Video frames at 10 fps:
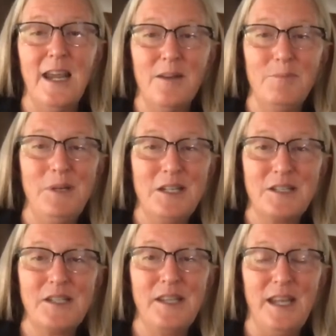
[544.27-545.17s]
and
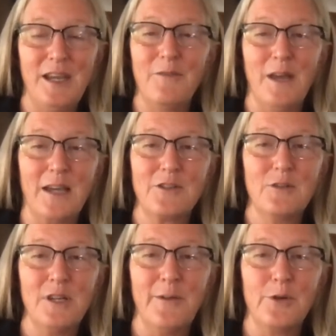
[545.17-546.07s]
because of the ick
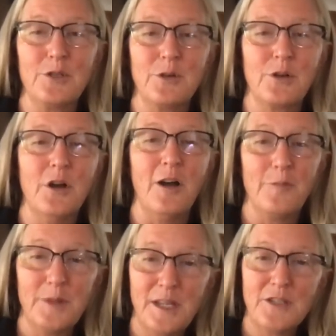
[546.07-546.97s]
factor, it never took
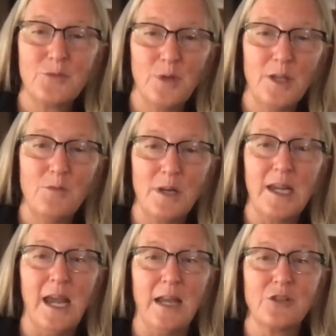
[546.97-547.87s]
off. But that's really
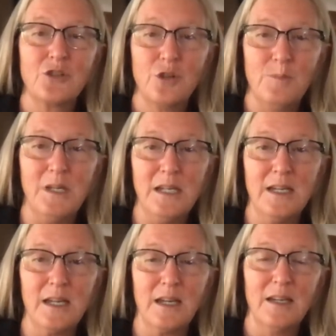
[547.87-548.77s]
what cats should be
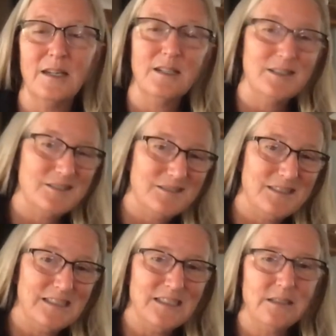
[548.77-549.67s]
eating.
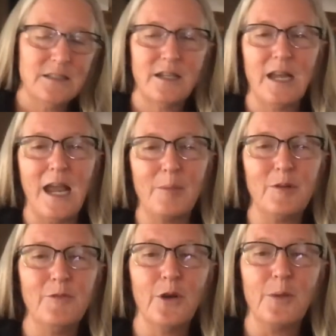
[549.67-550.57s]
Doesn't
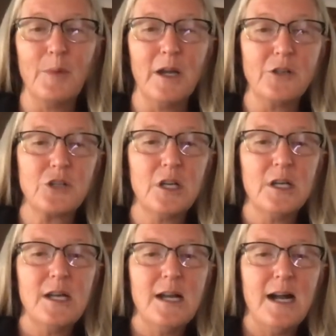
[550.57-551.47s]
happen very much.
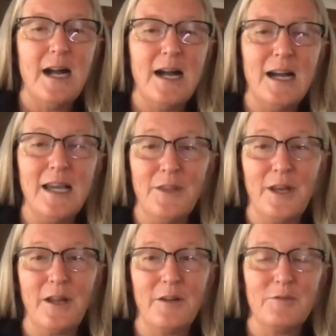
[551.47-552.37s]
And
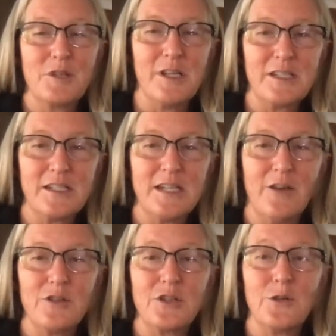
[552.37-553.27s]
then I always like to
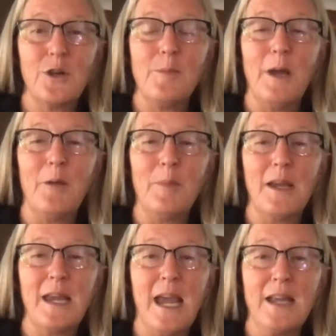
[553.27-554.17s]
tell the story about
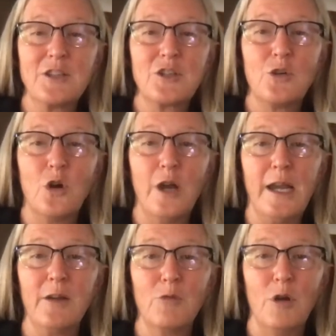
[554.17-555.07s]
my cats
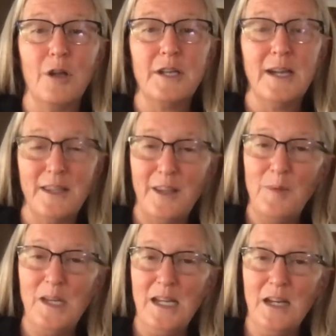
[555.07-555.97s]
trying raw diet.
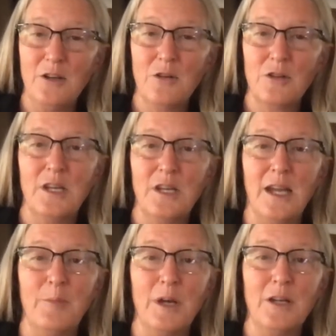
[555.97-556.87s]
They've been eating cooked
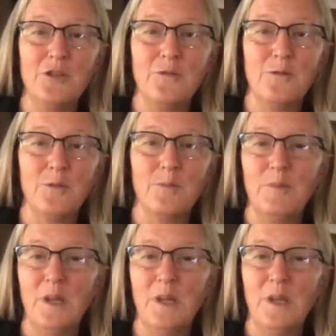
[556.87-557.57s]
now, mind you, for